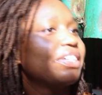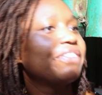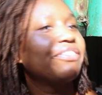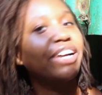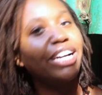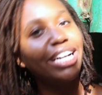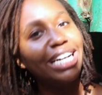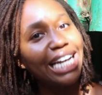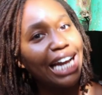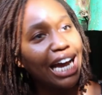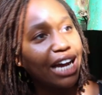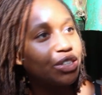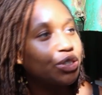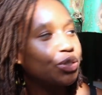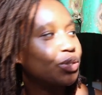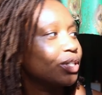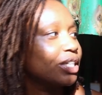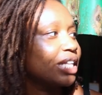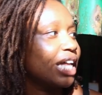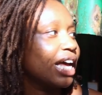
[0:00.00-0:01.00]
the very
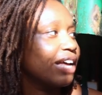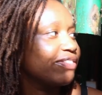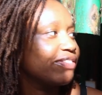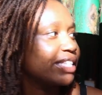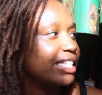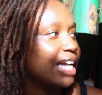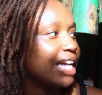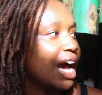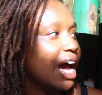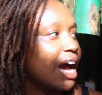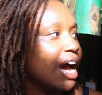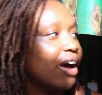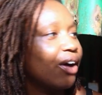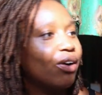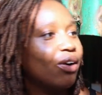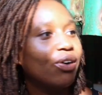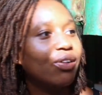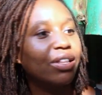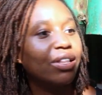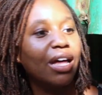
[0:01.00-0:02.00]
natural
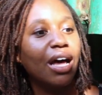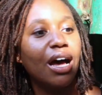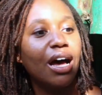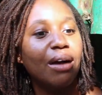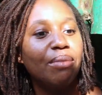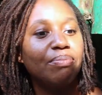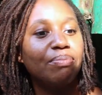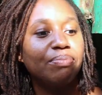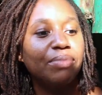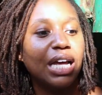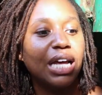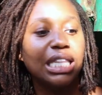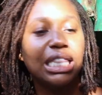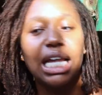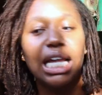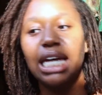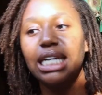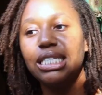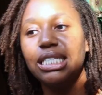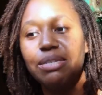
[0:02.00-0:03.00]
lifestyle. Okay. I
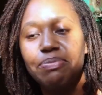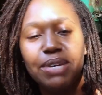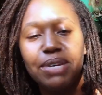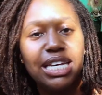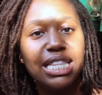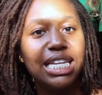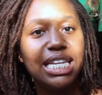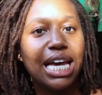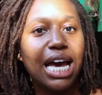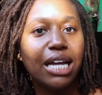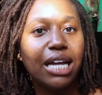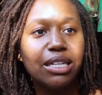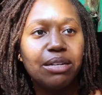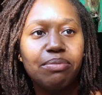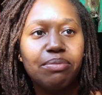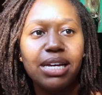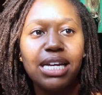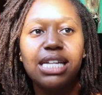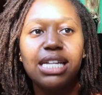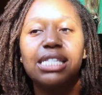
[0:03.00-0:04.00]
like to be in the
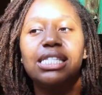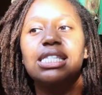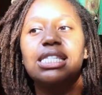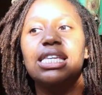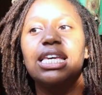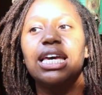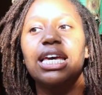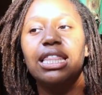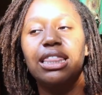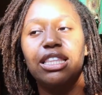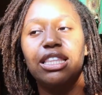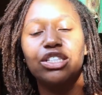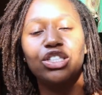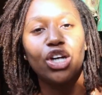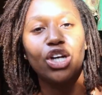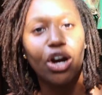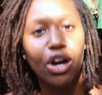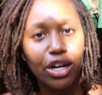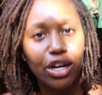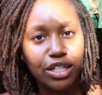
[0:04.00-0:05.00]
elements, get the
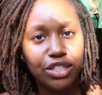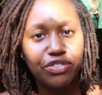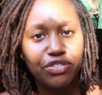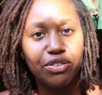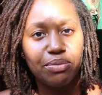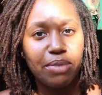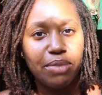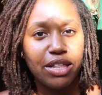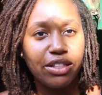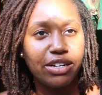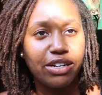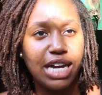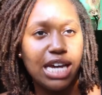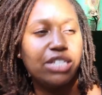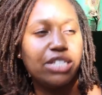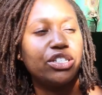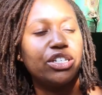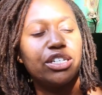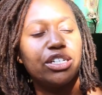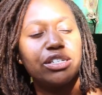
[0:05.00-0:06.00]
charge from Mother
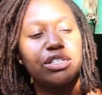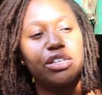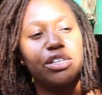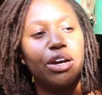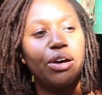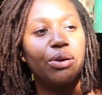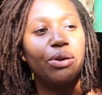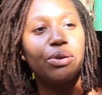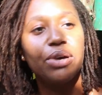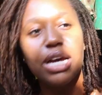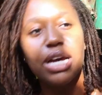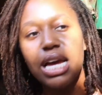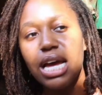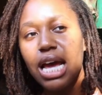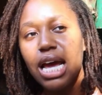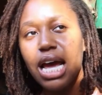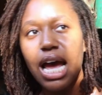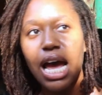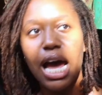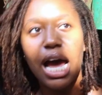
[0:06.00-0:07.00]
Nature. So
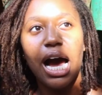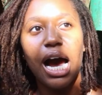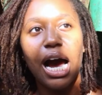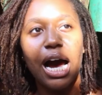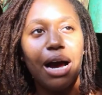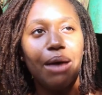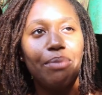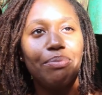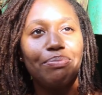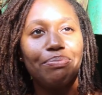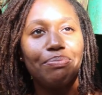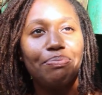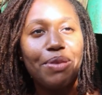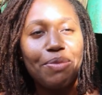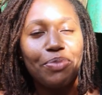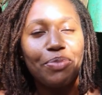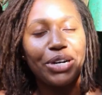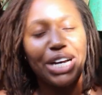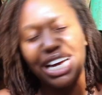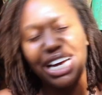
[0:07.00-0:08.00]

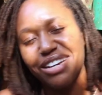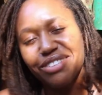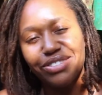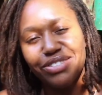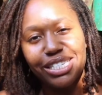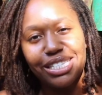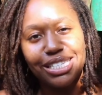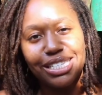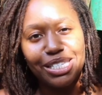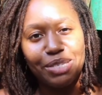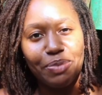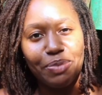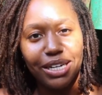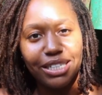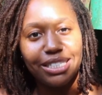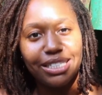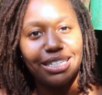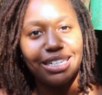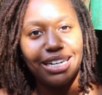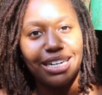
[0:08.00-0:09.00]
people kind of just
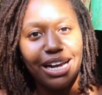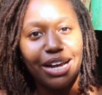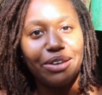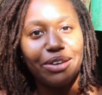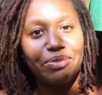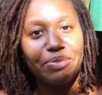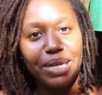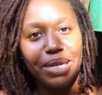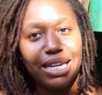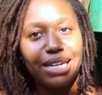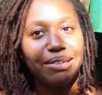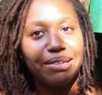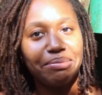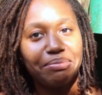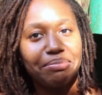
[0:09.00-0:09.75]
expected it out of me.